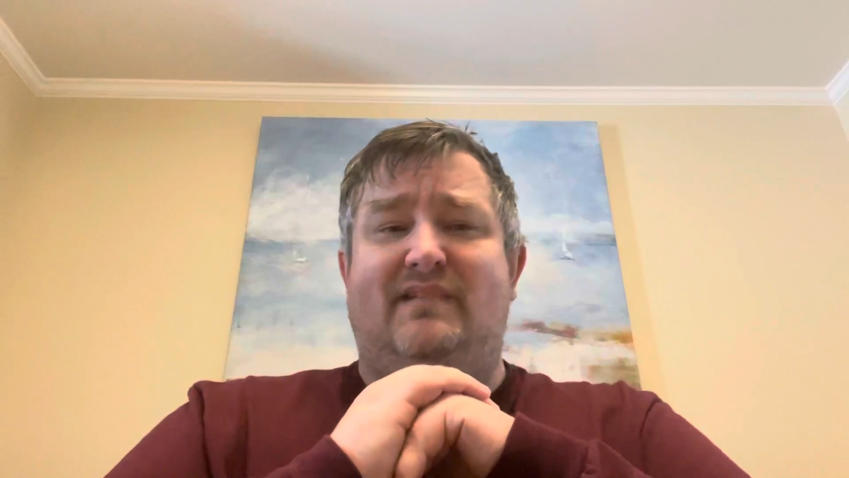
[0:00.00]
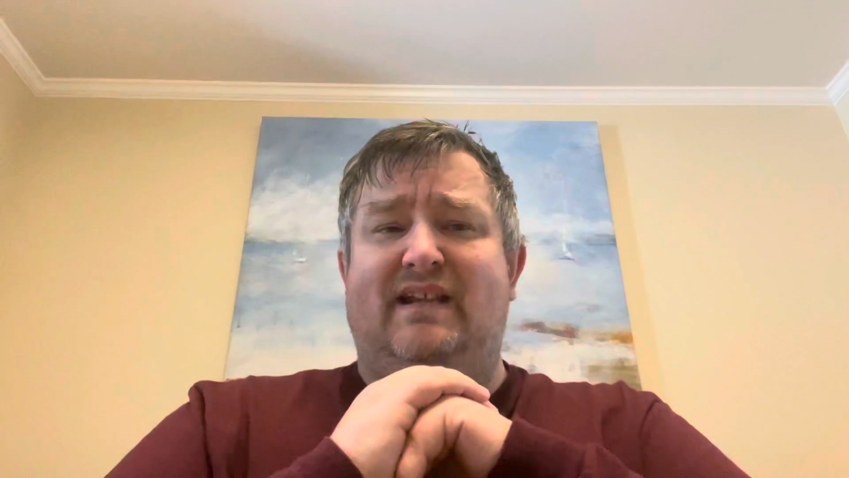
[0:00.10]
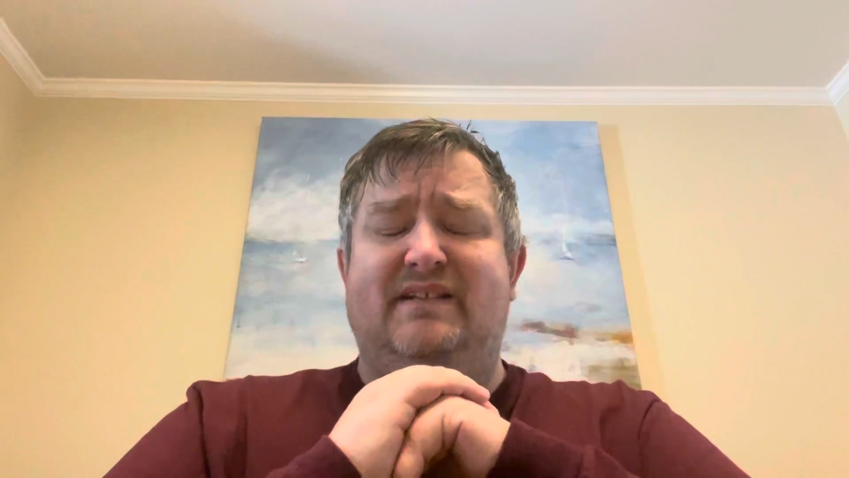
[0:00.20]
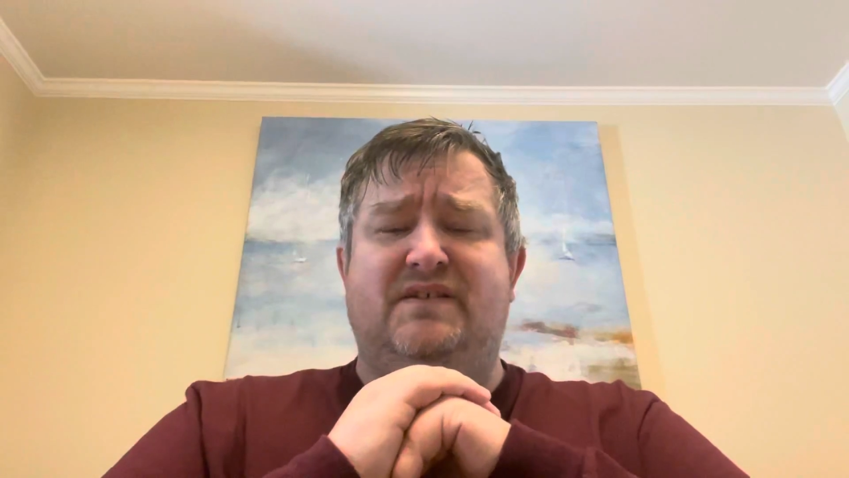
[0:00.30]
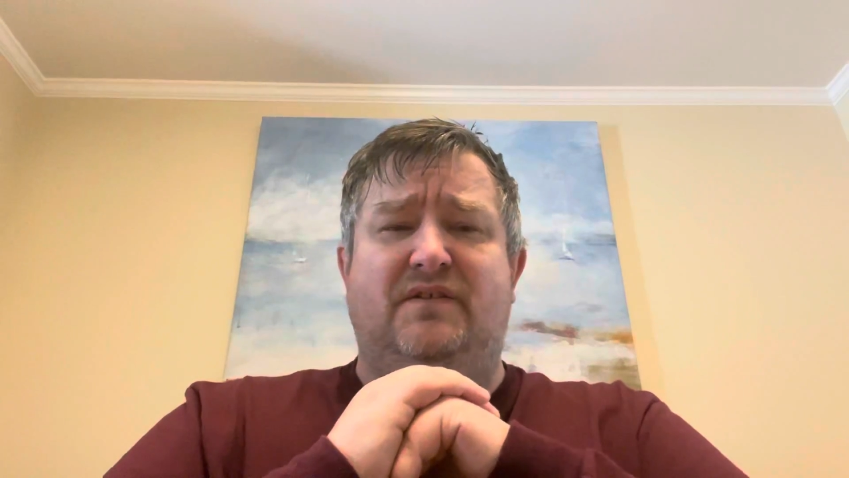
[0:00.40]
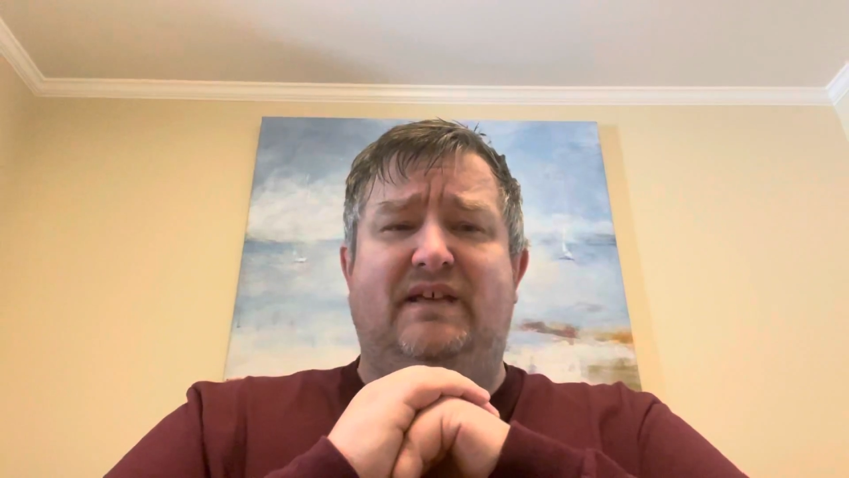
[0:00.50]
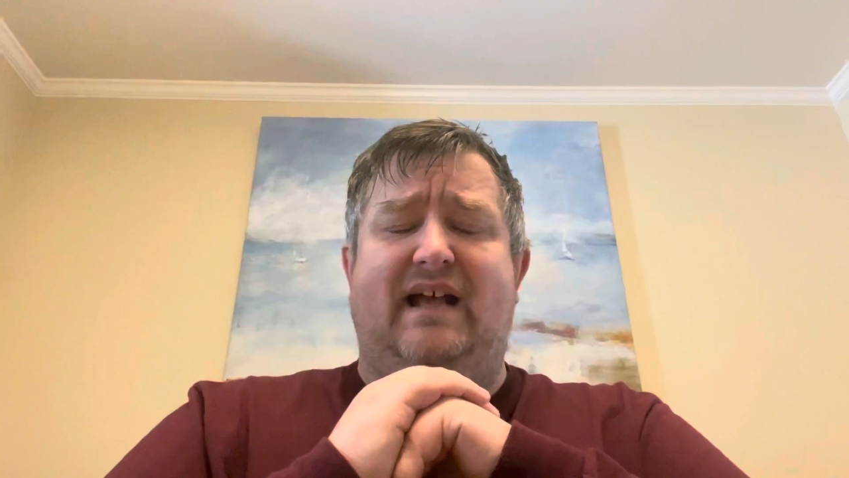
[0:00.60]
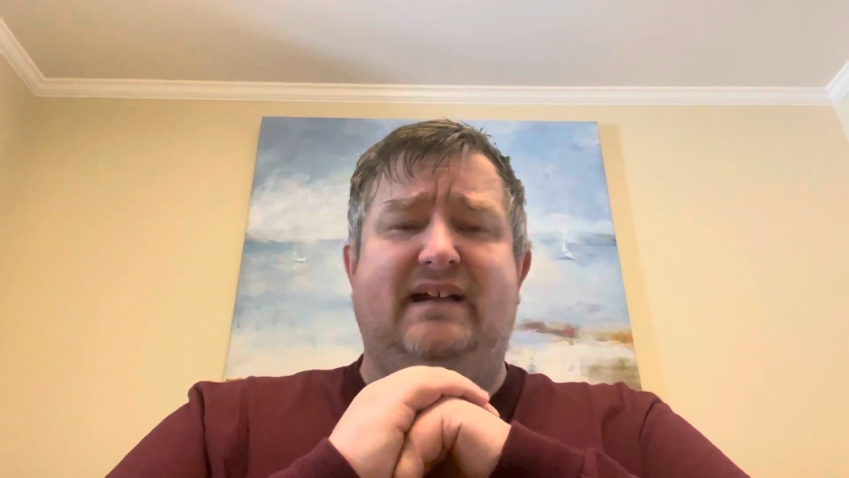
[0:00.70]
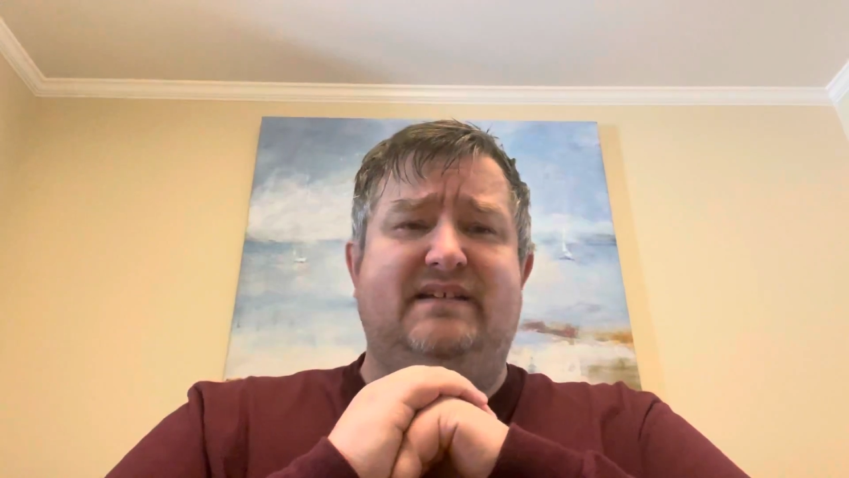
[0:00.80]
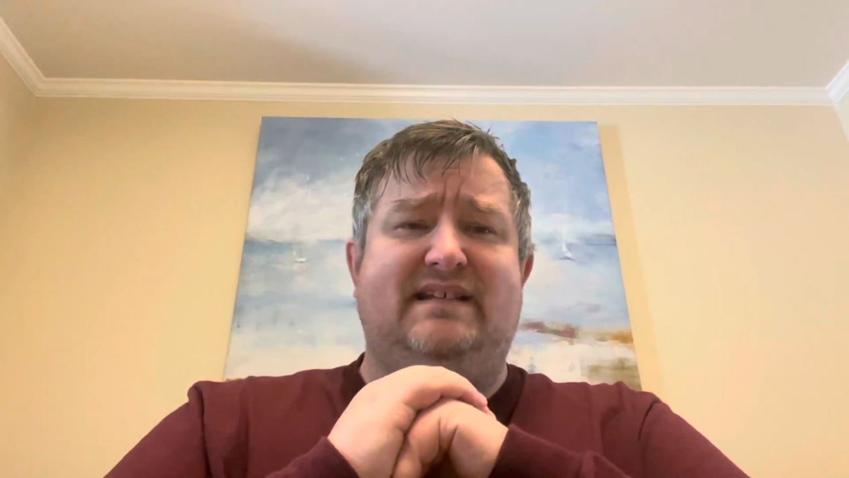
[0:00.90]
So
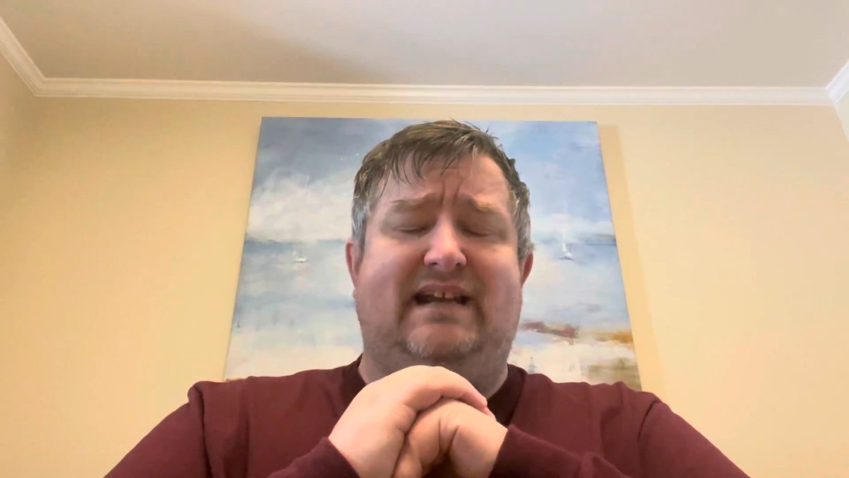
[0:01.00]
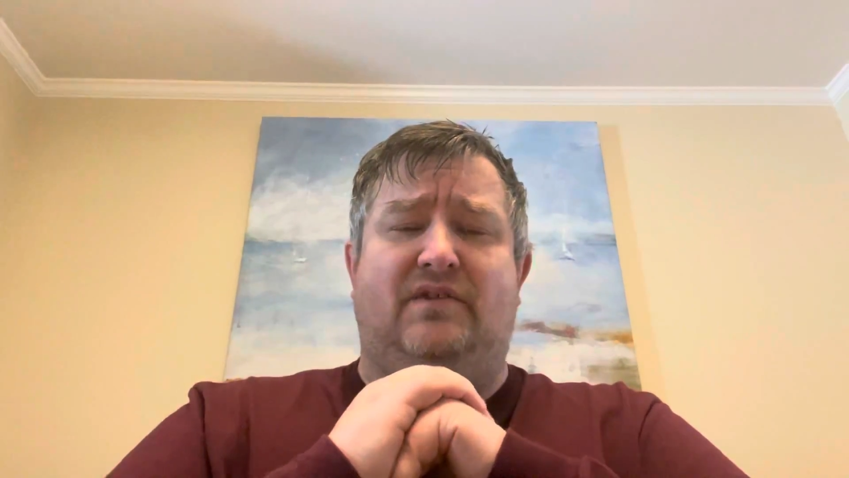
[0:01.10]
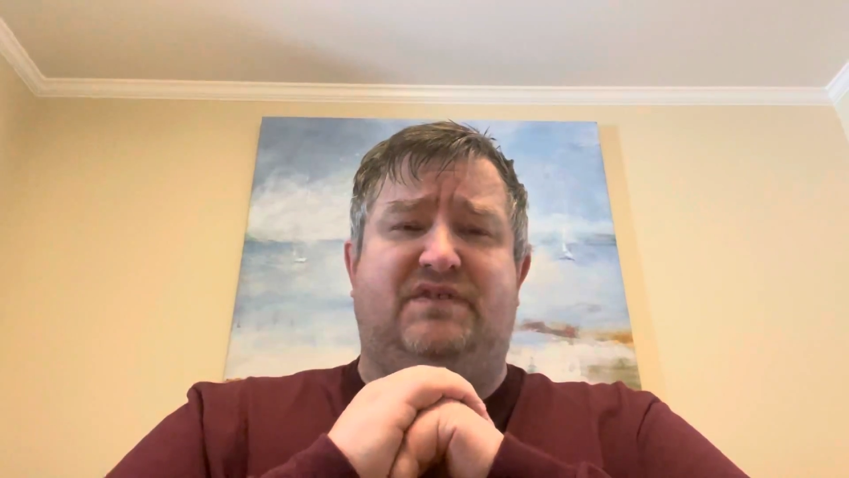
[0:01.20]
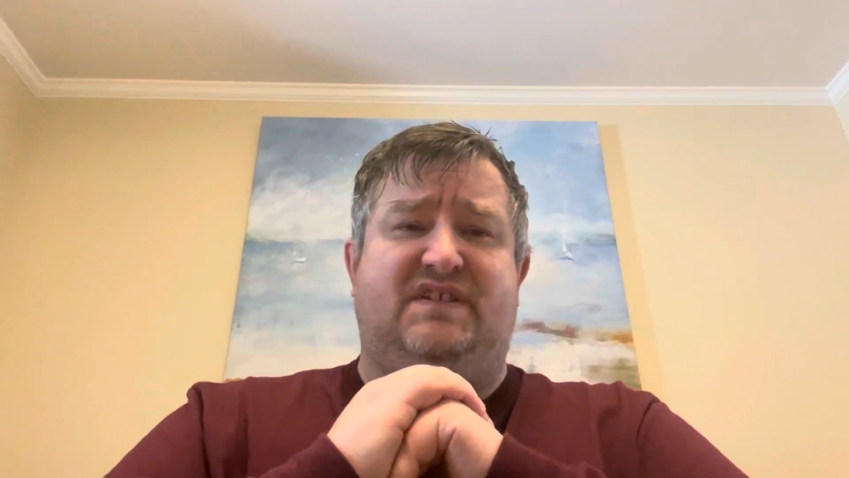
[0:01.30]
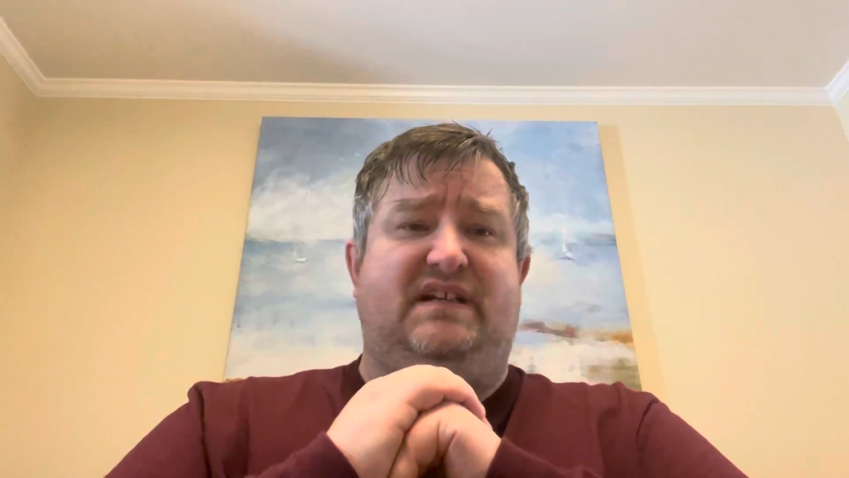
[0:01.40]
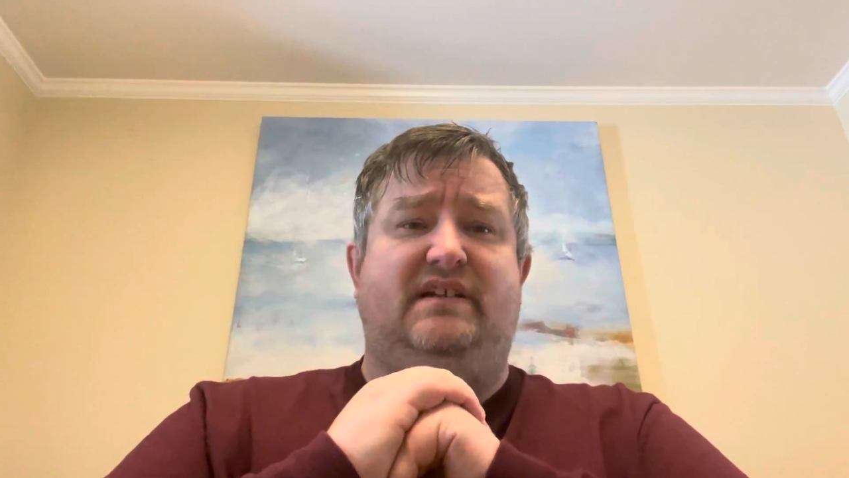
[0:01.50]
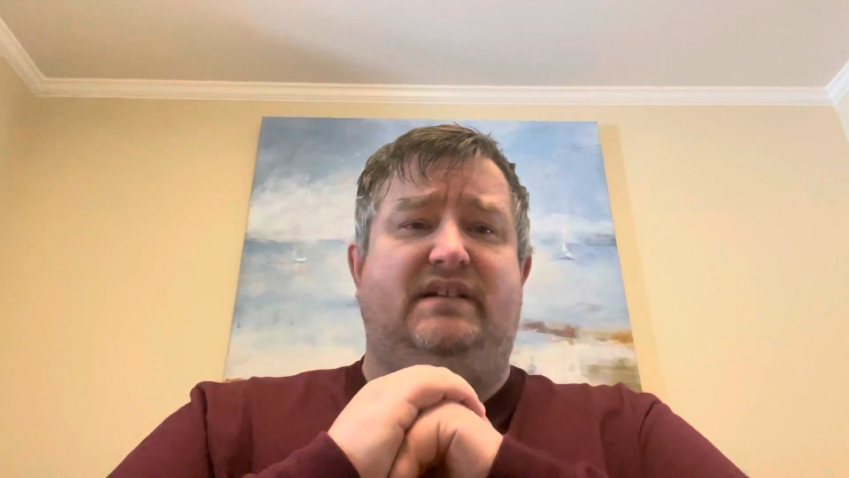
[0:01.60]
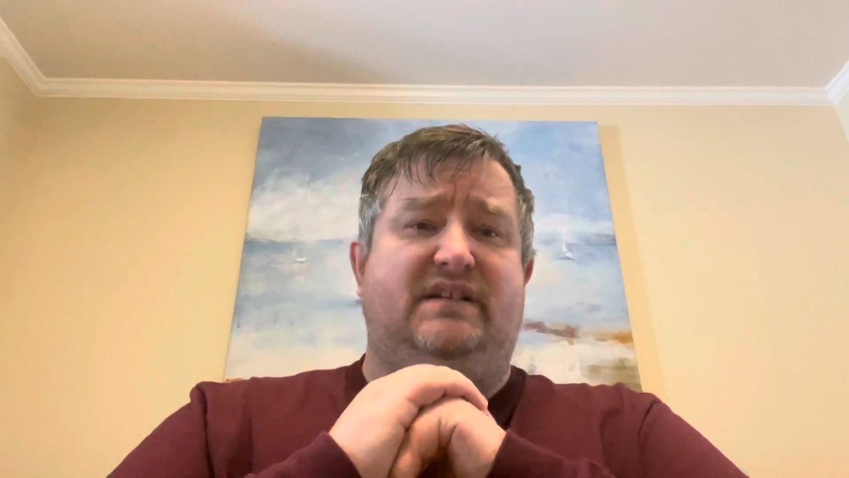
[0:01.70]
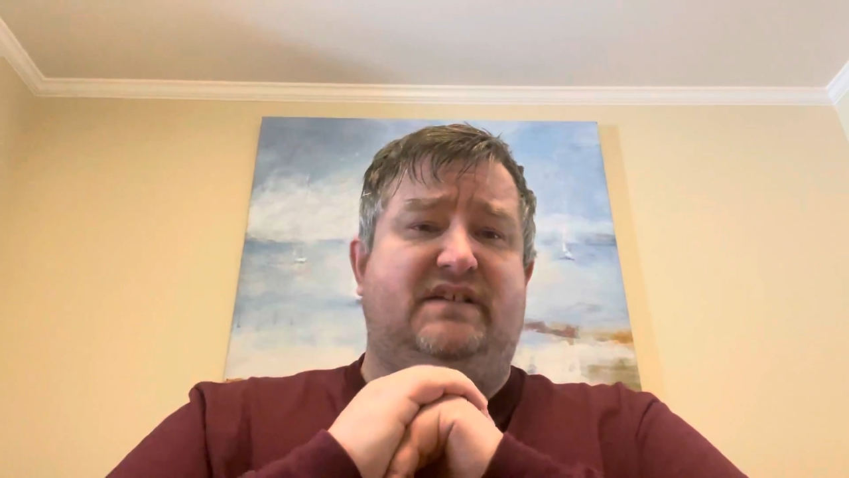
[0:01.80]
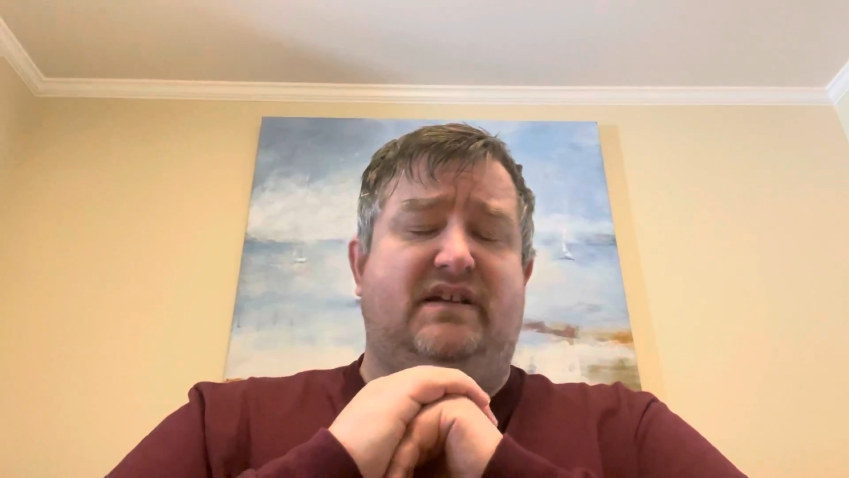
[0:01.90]
that is an
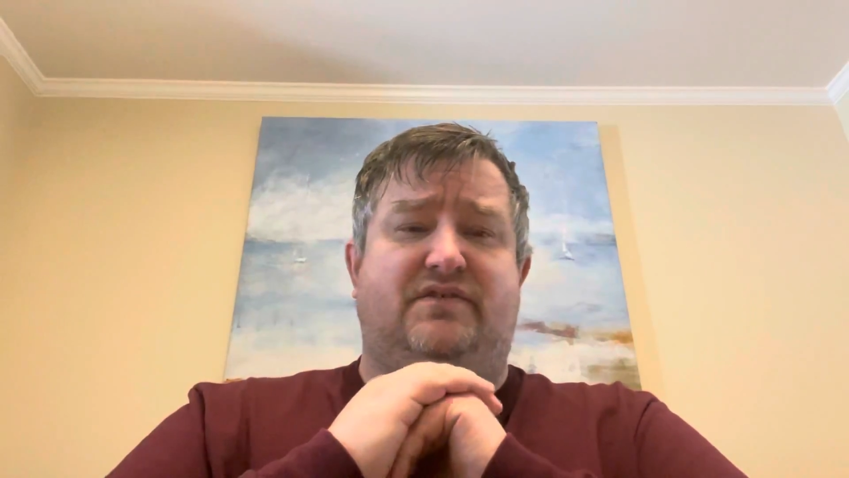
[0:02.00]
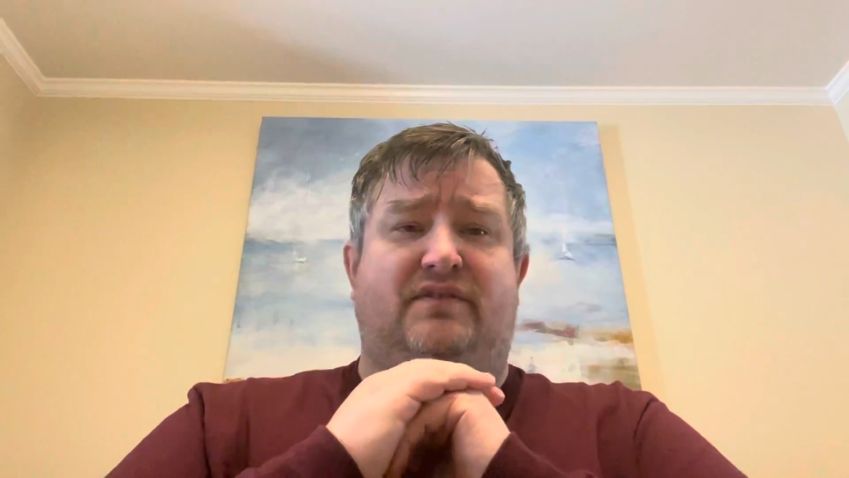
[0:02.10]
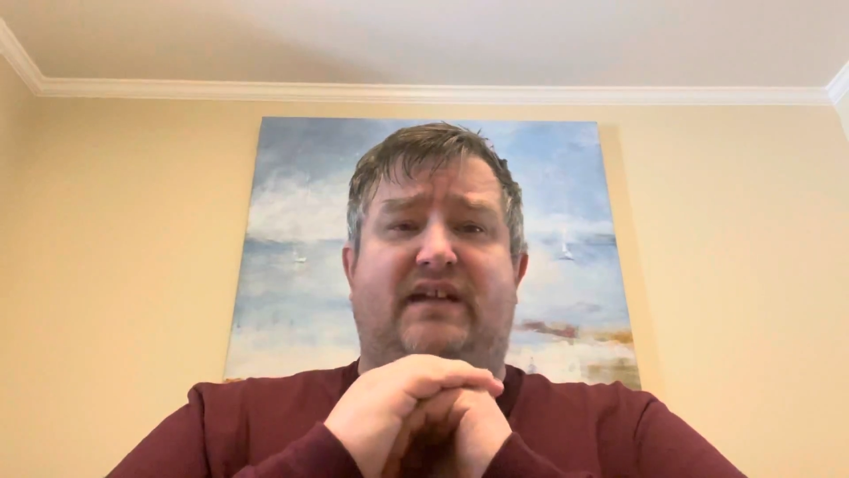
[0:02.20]
outstanding schedule.